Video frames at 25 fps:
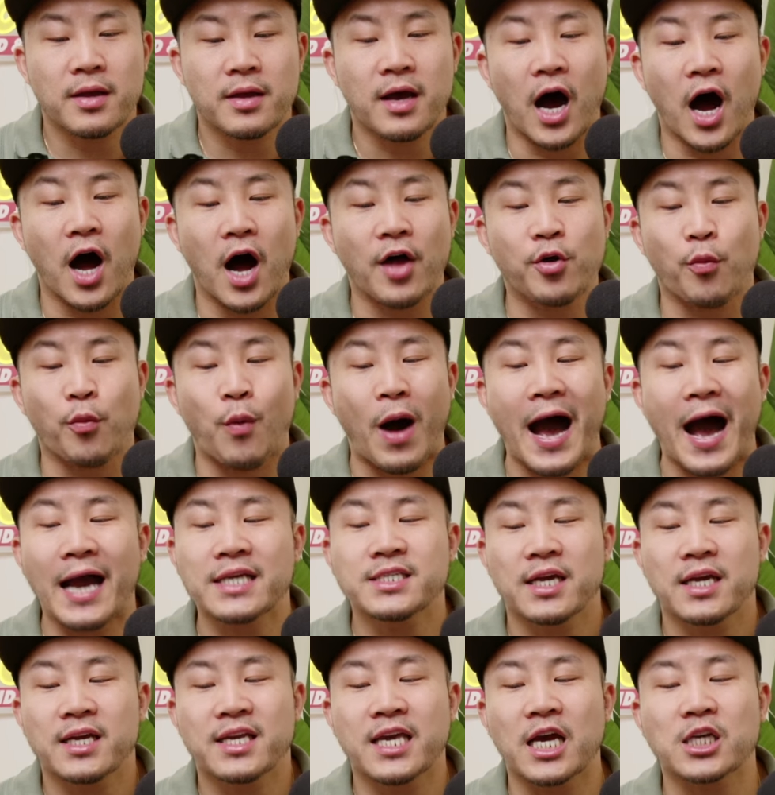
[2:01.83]

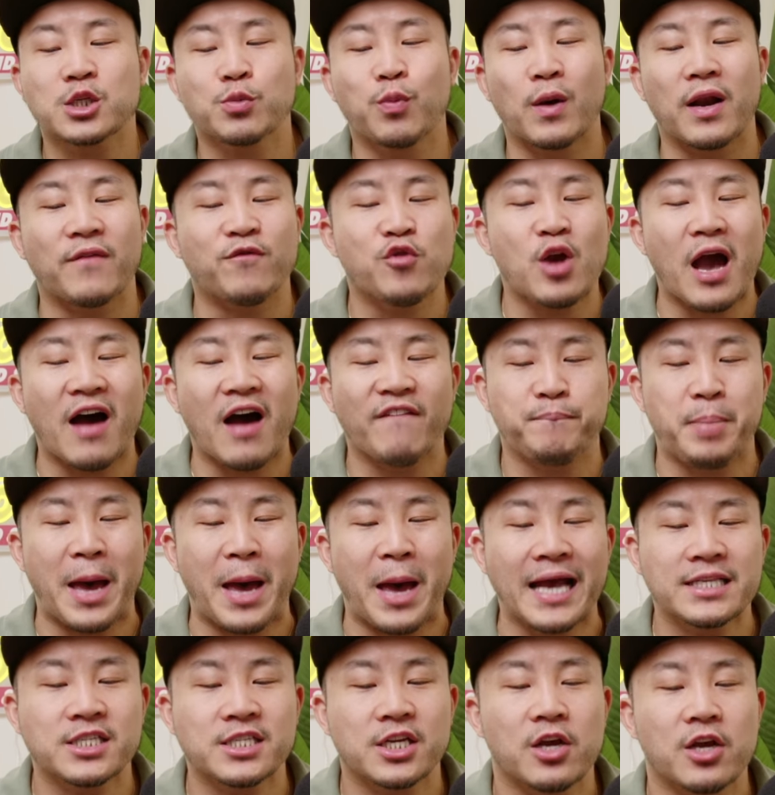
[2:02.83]
Otherwise, guess what? If you have
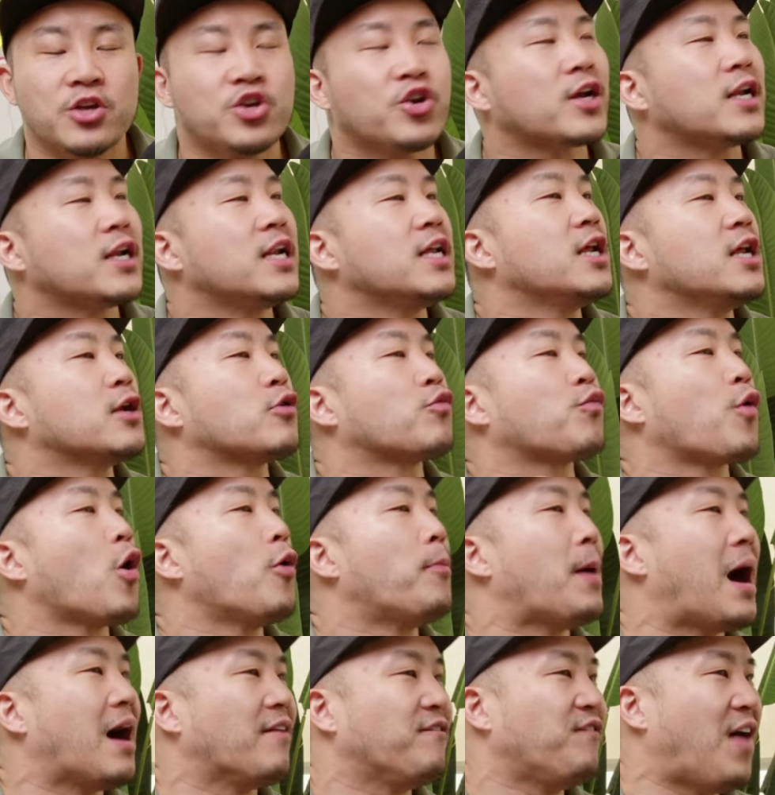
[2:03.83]
pets, you're going to need a
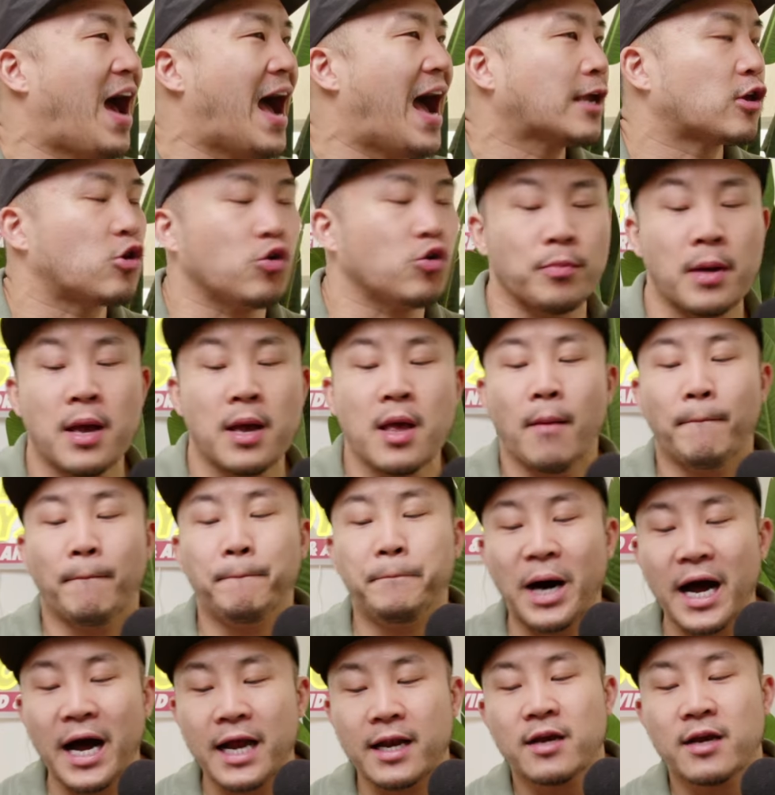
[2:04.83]
robot vacuum.
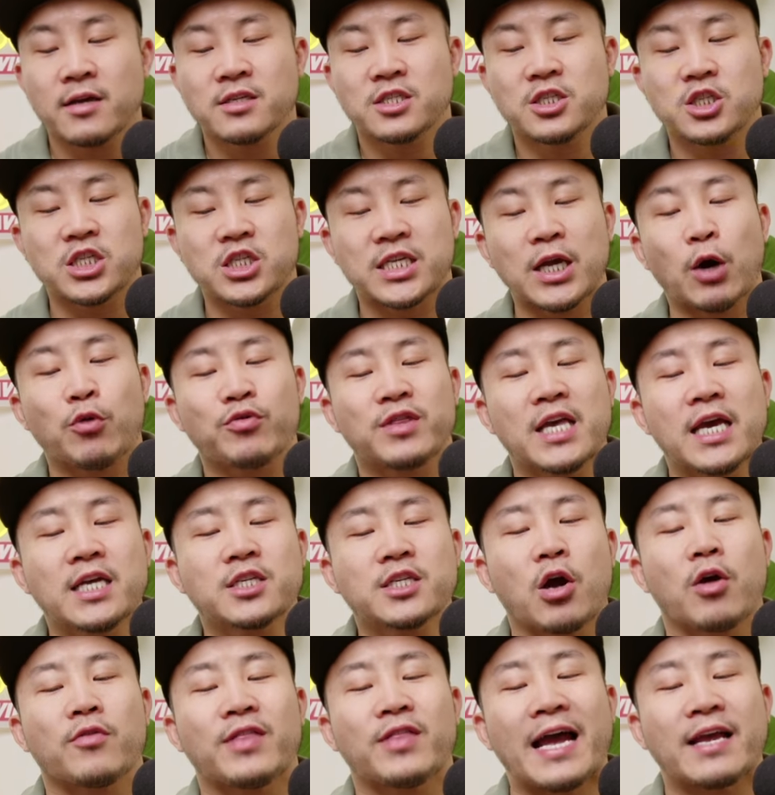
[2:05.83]
But so these
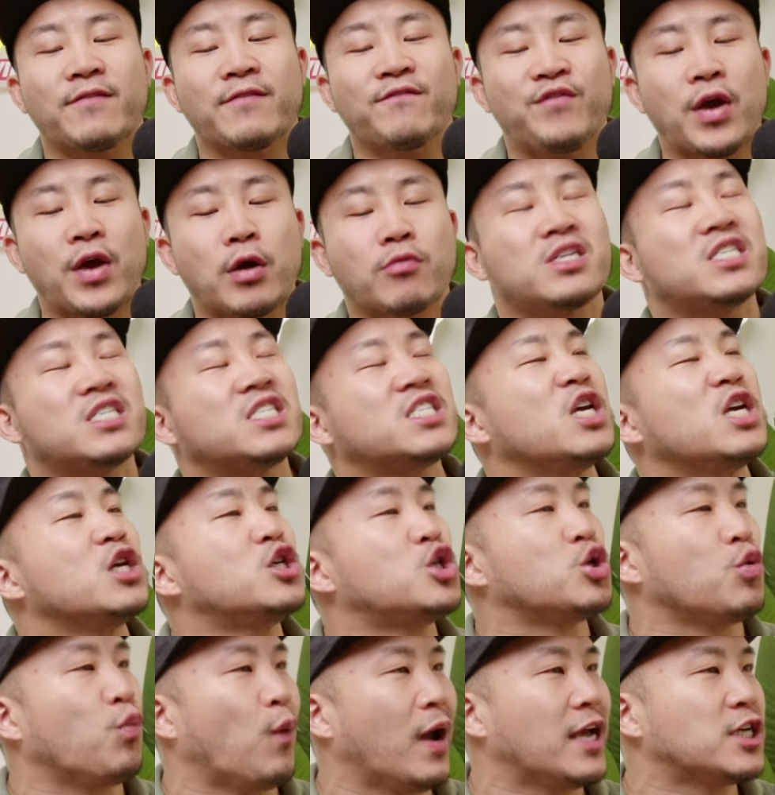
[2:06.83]
are like very
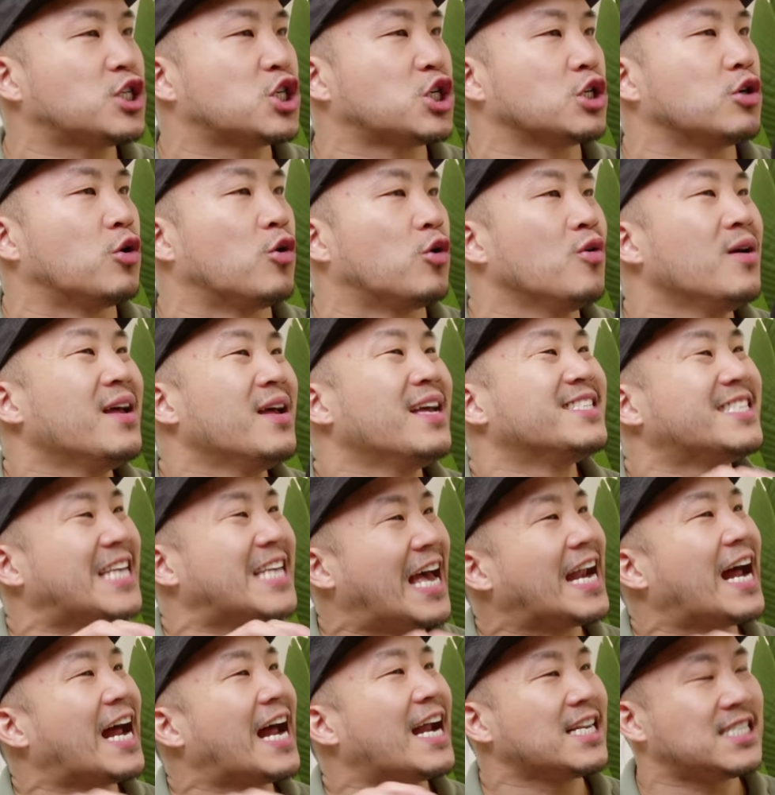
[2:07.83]
situational
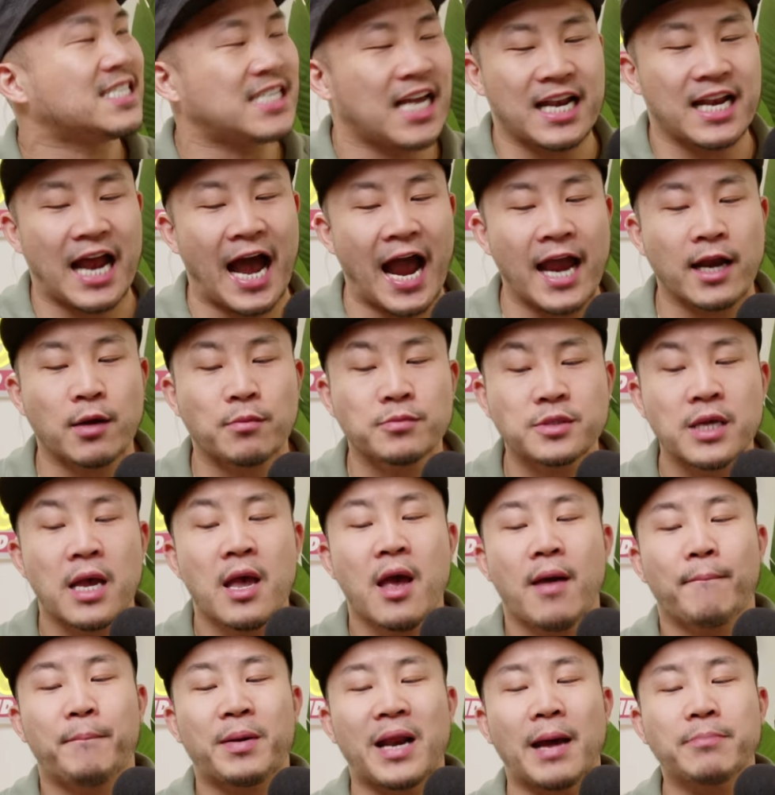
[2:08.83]
10 out of 10 items.
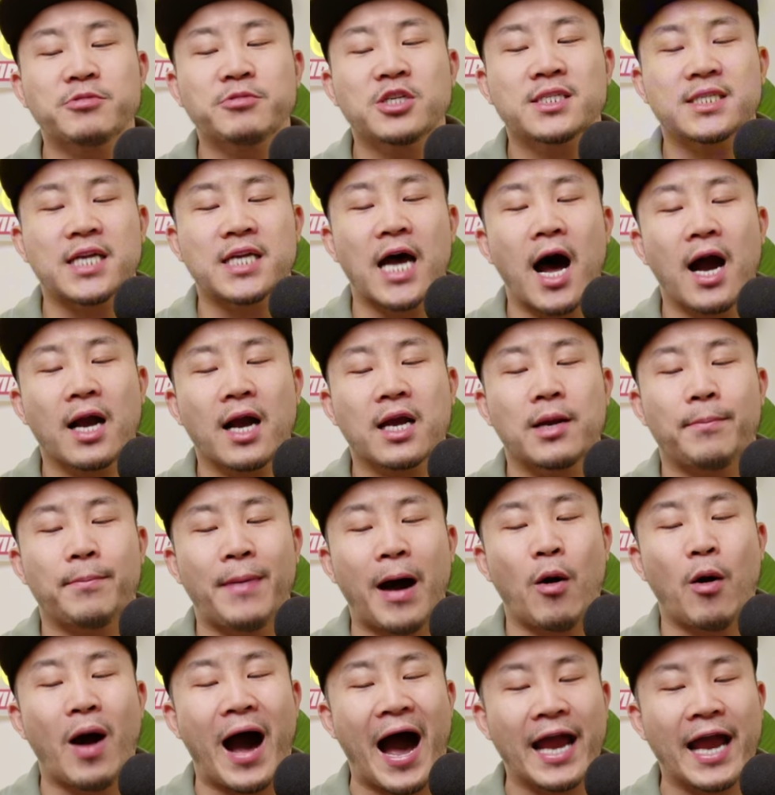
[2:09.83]
But I'm just talking
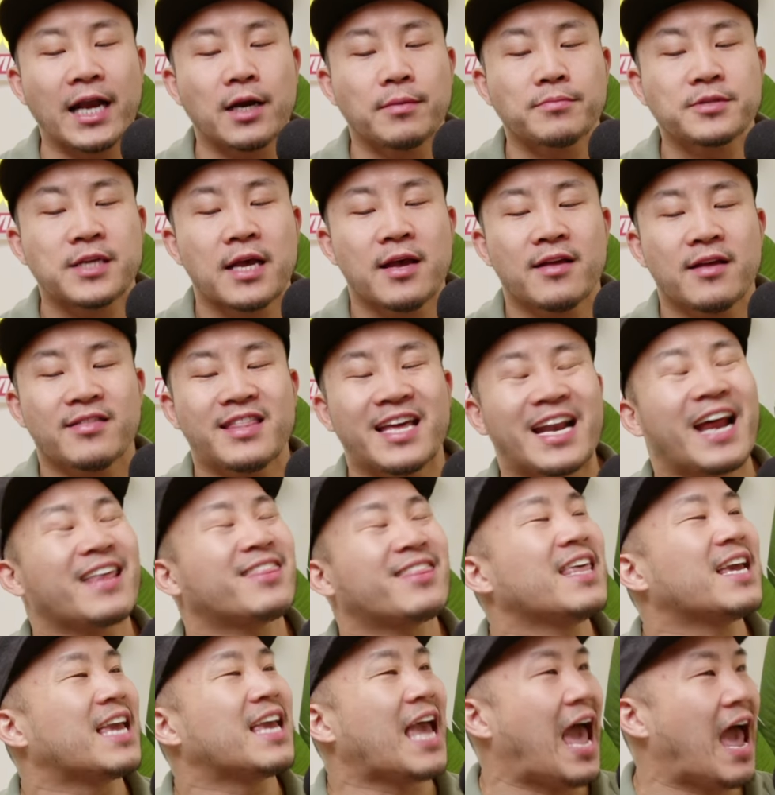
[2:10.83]
about items that I
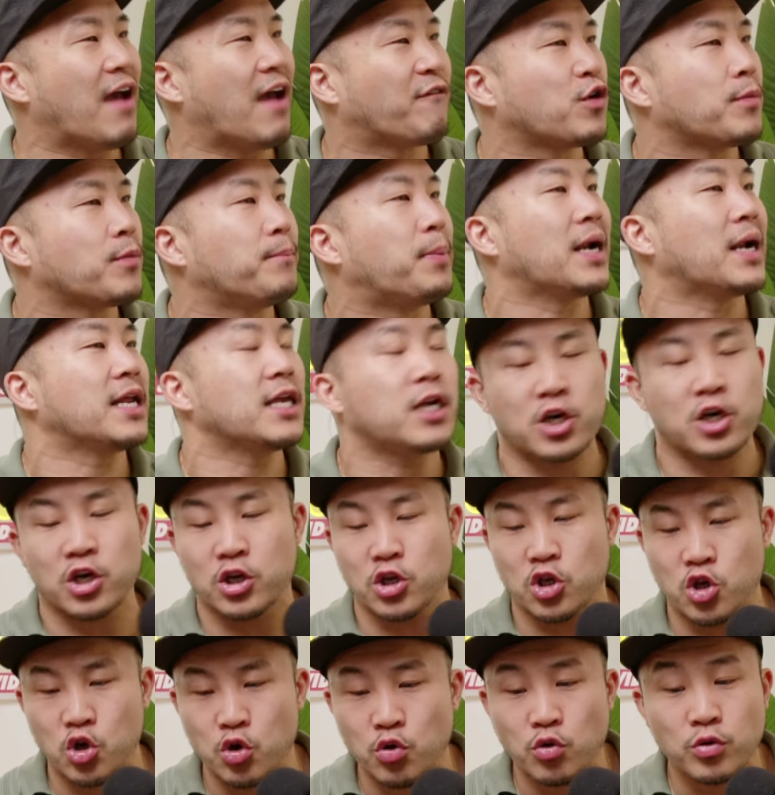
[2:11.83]
think everybody
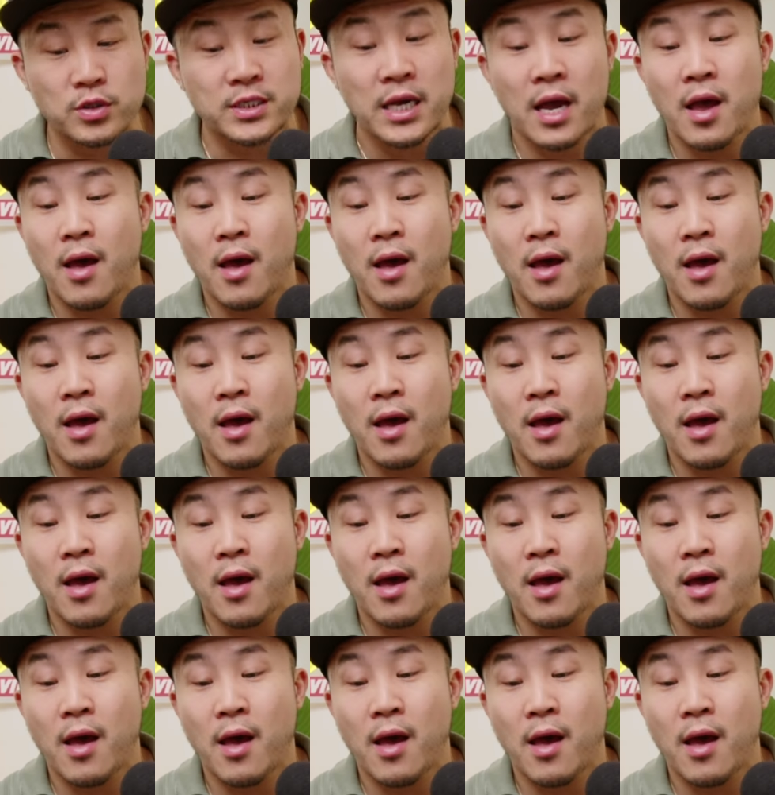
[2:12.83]
could use.